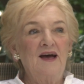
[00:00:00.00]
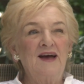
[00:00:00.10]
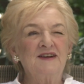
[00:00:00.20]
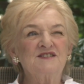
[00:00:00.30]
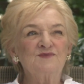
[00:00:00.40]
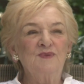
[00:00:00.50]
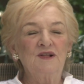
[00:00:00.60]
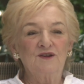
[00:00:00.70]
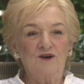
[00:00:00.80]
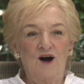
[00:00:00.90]
and
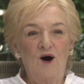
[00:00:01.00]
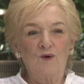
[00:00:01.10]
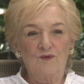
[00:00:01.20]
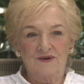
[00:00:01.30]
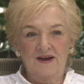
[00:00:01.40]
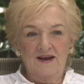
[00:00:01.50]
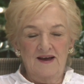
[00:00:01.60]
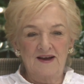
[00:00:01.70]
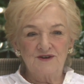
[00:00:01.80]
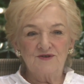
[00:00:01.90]
smell the cold
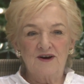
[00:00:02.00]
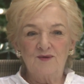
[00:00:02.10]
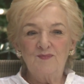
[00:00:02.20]
and try to